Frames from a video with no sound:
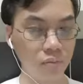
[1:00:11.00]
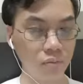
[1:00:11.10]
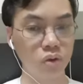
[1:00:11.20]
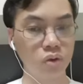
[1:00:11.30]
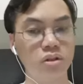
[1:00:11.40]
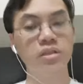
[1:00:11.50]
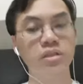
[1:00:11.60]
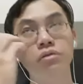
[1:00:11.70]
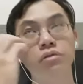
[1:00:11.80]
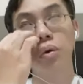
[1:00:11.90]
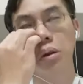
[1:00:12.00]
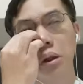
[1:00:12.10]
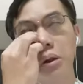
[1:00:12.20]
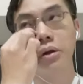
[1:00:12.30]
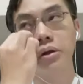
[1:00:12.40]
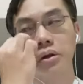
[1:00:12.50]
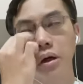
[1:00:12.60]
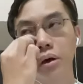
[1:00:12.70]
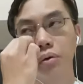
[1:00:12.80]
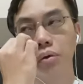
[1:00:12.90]
just roll
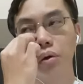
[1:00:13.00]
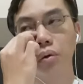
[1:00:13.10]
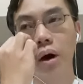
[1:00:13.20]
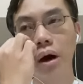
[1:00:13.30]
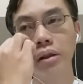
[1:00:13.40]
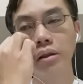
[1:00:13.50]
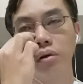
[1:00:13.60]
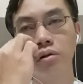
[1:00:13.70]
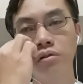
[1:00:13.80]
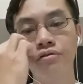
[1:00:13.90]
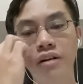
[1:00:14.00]
uh, roll a one on your five D